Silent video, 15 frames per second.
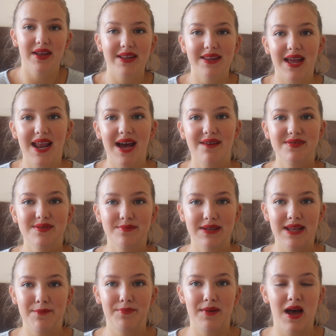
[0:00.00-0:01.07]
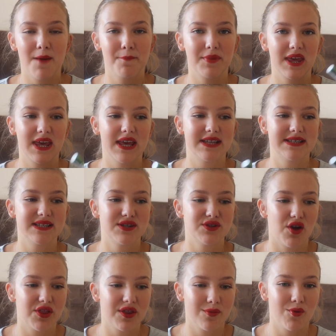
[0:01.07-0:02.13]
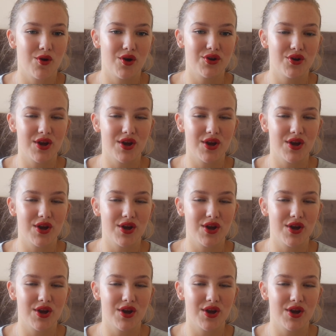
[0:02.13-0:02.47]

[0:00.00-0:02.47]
Then I have some lip balm, because there's nothing more